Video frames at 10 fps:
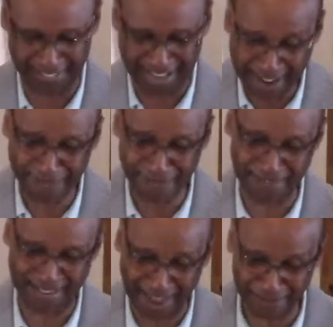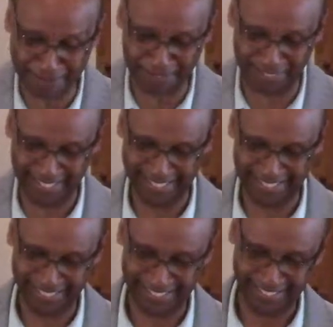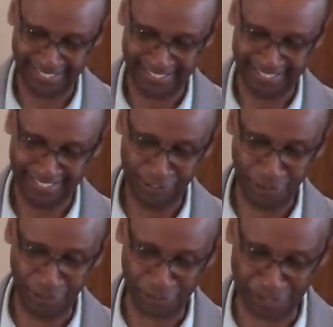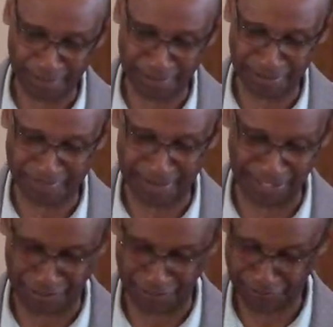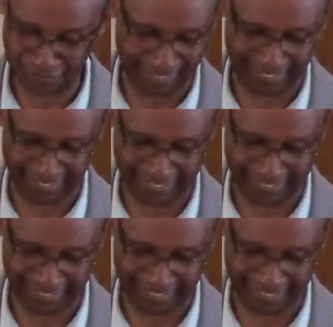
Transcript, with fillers: every effort to supplement your faith.